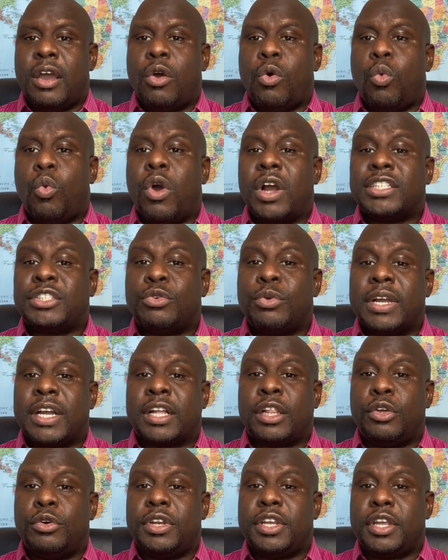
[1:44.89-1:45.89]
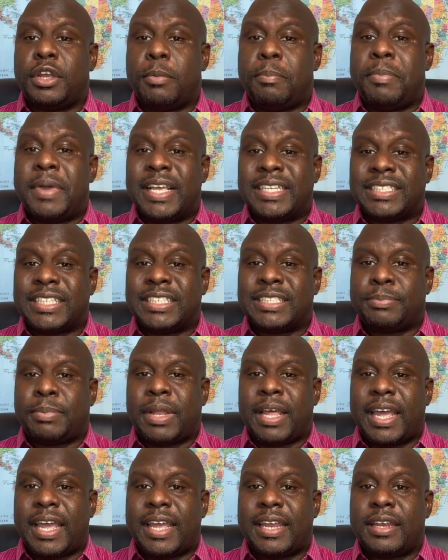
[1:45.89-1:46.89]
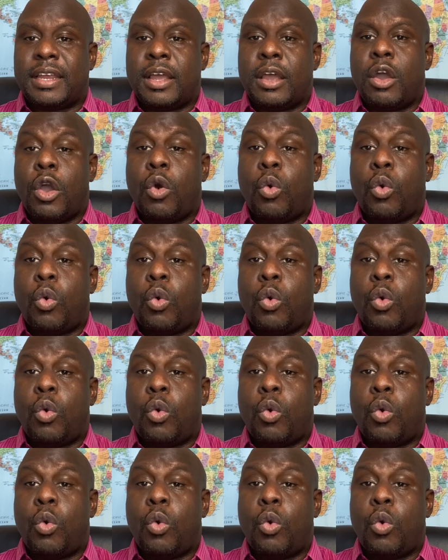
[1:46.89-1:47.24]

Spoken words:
what to include in your business plan,